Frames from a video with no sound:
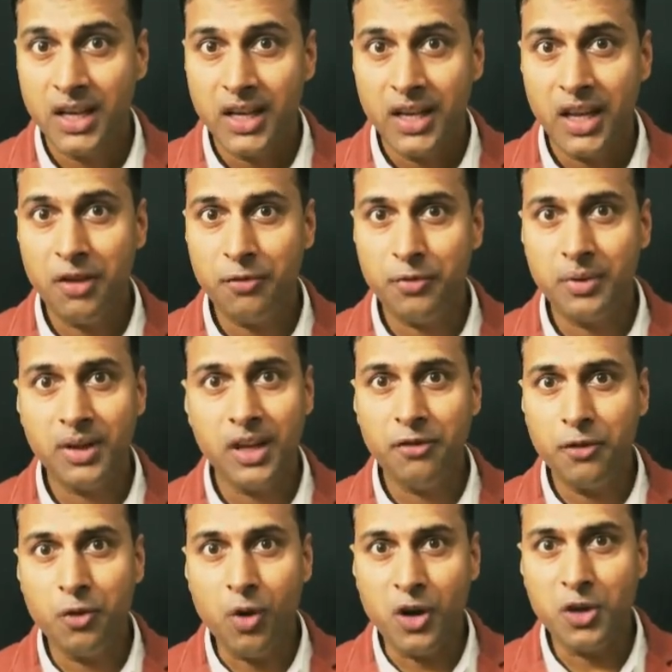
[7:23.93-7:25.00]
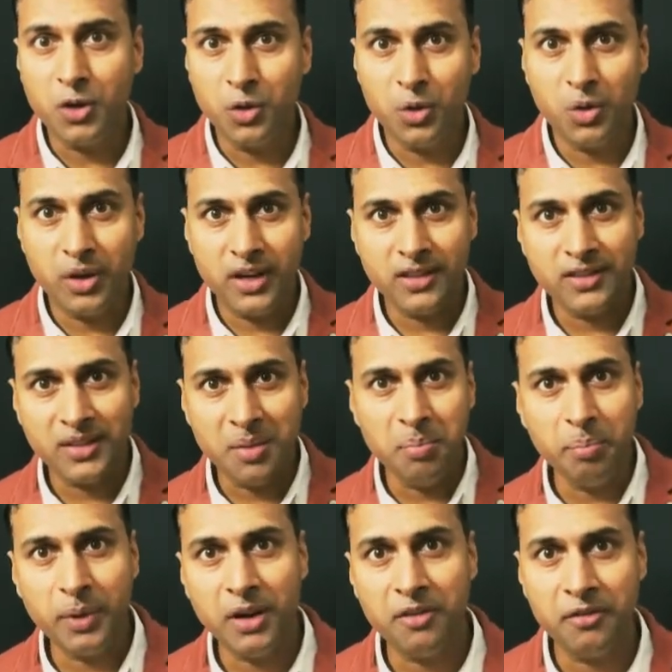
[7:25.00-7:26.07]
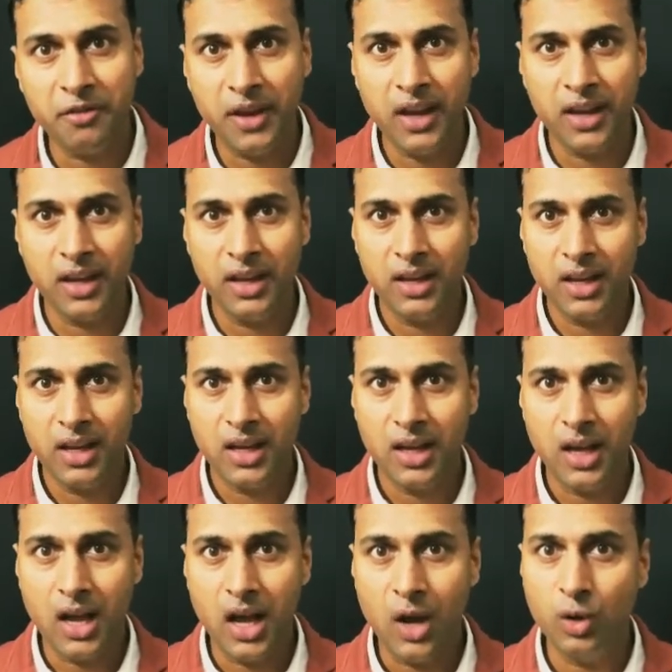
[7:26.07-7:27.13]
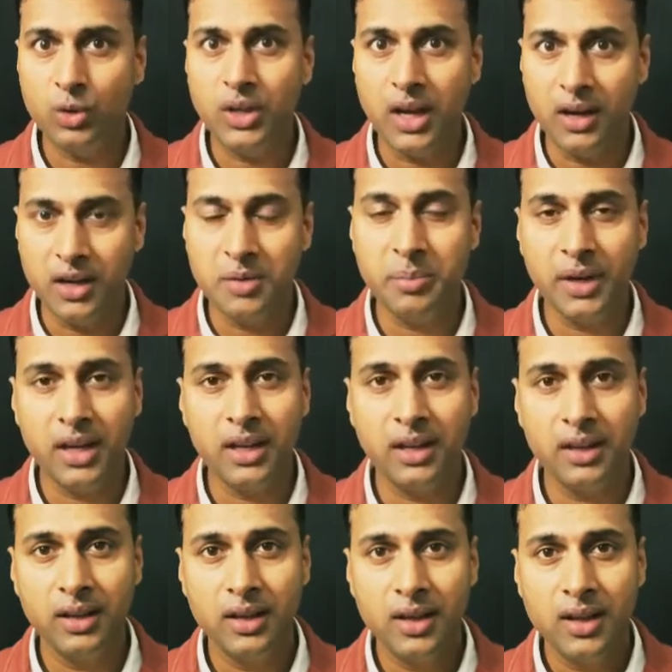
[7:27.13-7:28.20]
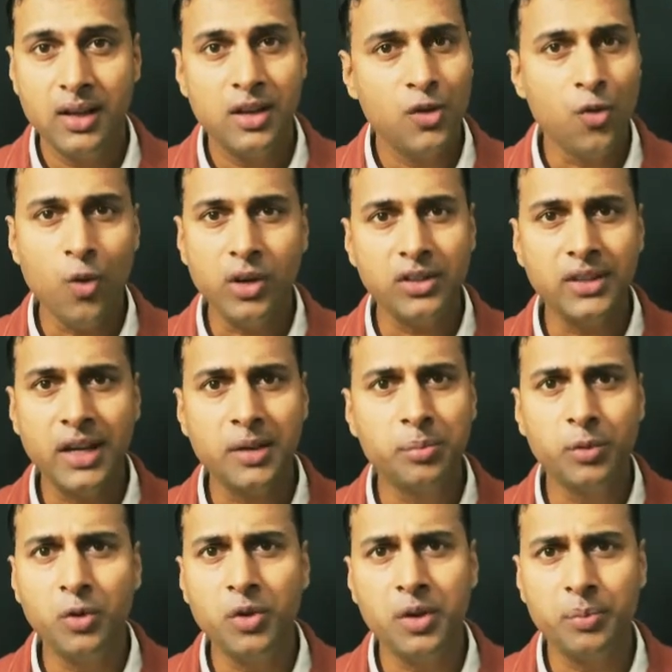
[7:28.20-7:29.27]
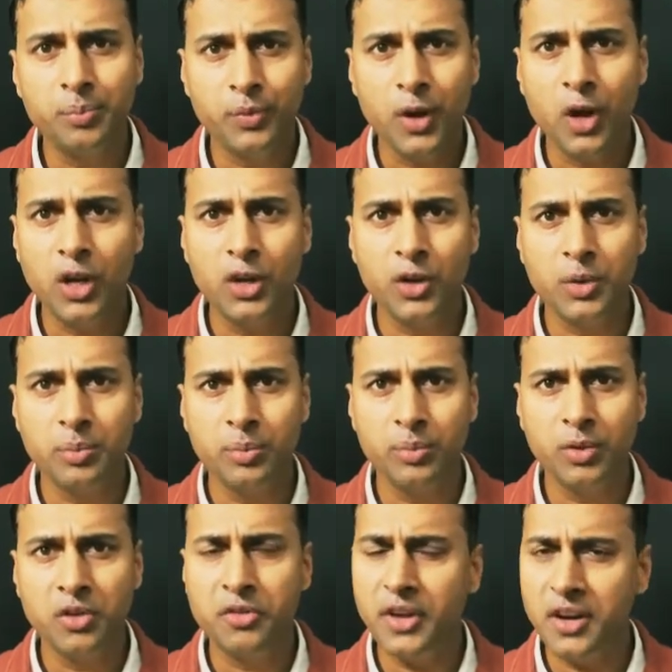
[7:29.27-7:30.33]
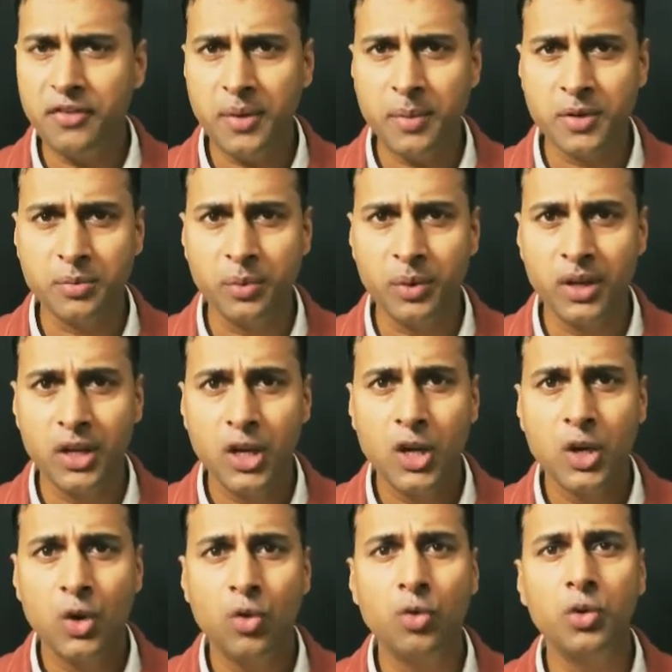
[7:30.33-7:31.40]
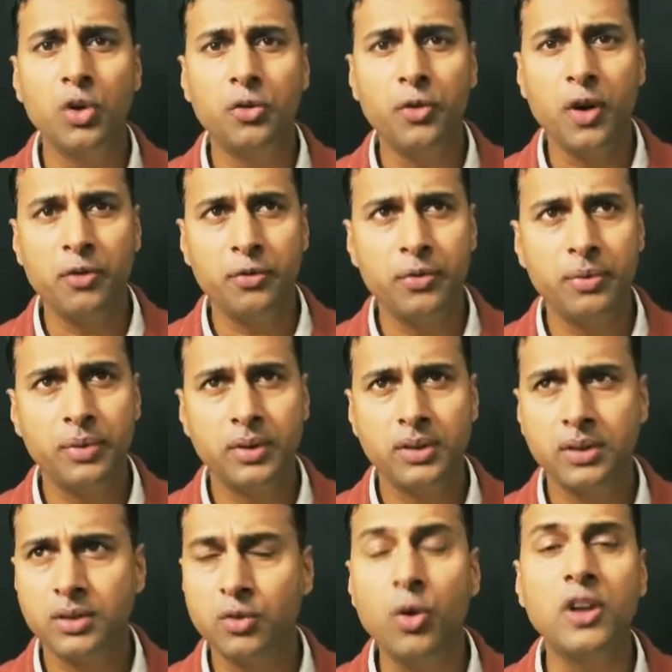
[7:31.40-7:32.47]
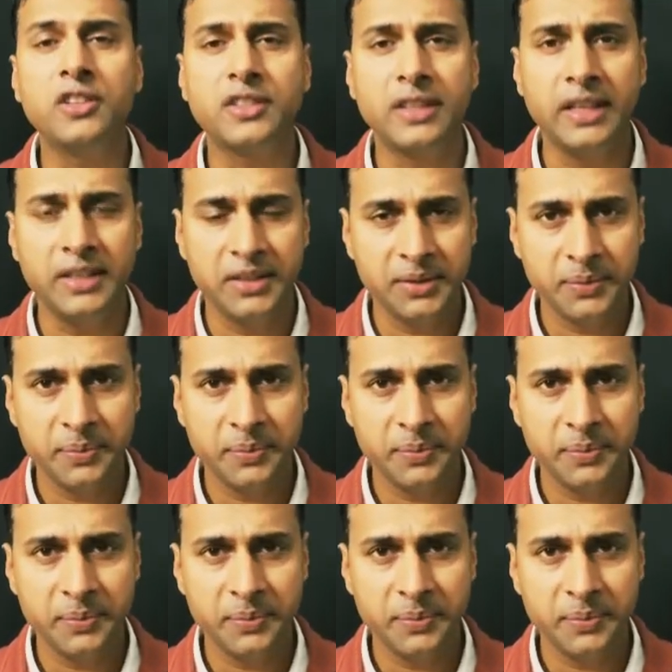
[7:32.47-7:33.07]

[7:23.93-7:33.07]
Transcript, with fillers: If, if you want to know in a simple way how they earn money, Watch that movie, Hollywood movie, very famous movie, Wolf of Wall Street.